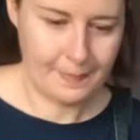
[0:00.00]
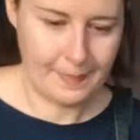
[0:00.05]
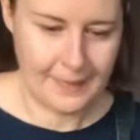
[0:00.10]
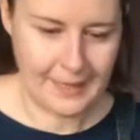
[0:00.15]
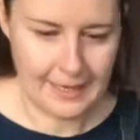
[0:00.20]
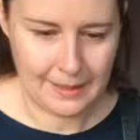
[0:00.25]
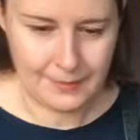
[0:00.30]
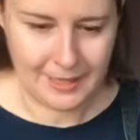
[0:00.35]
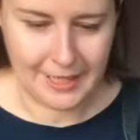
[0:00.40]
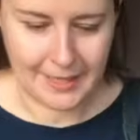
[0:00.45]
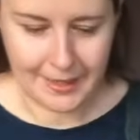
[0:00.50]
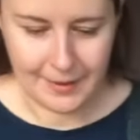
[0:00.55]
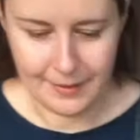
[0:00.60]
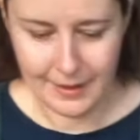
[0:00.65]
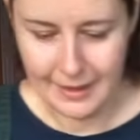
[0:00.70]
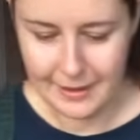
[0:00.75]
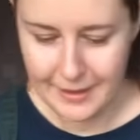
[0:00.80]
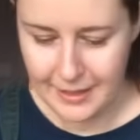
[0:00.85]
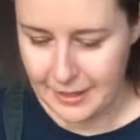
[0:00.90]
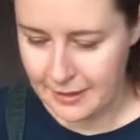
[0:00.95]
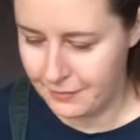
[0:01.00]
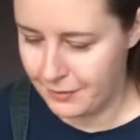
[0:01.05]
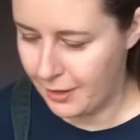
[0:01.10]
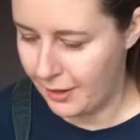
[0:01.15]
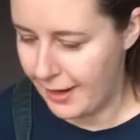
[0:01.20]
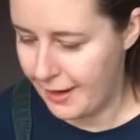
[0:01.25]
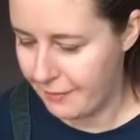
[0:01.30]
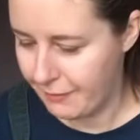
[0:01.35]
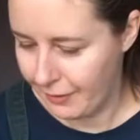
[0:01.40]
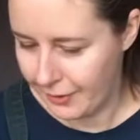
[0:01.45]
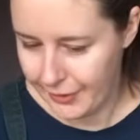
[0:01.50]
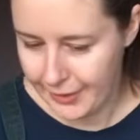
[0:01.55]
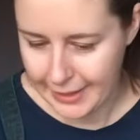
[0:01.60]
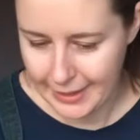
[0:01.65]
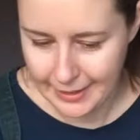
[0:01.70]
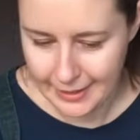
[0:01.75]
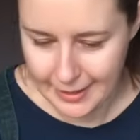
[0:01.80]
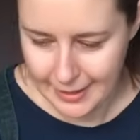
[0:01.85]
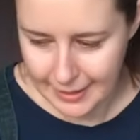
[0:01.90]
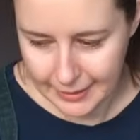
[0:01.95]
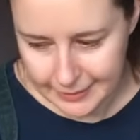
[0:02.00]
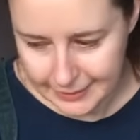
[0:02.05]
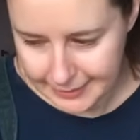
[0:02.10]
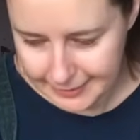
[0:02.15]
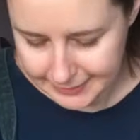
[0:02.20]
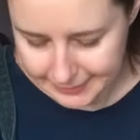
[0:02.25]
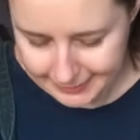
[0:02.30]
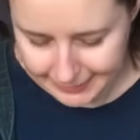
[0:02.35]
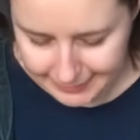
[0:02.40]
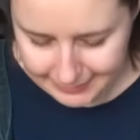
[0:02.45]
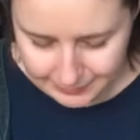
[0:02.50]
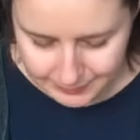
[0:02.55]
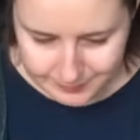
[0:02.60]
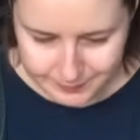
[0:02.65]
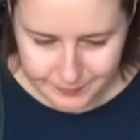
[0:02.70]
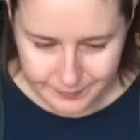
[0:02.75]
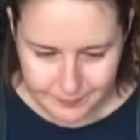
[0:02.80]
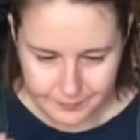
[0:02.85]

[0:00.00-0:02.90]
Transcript: There we go. I think I've got everything I need now.